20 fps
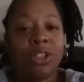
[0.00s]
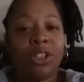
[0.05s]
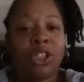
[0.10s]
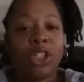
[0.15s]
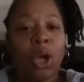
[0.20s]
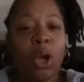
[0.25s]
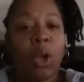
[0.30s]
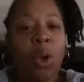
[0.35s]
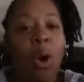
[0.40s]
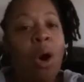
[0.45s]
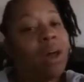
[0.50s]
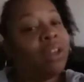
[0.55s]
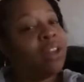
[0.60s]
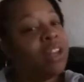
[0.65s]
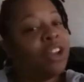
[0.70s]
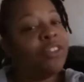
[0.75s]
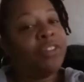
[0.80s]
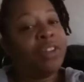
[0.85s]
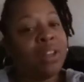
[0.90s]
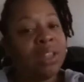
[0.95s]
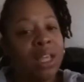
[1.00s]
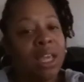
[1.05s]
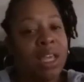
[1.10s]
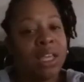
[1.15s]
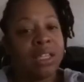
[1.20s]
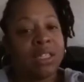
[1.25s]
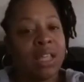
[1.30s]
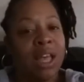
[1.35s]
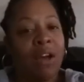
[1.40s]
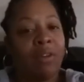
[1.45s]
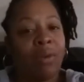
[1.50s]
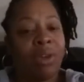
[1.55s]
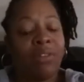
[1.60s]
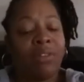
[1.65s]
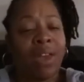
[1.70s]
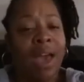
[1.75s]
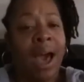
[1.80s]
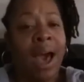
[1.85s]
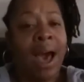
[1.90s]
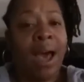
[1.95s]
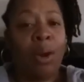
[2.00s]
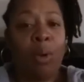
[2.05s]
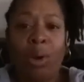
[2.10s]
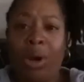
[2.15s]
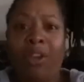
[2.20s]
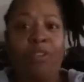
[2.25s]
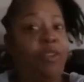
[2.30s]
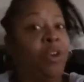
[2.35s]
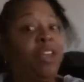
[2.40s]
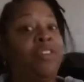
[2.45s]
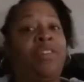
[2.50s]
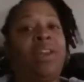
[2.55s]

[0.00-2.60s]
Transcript: show you all the different things that we've got or if we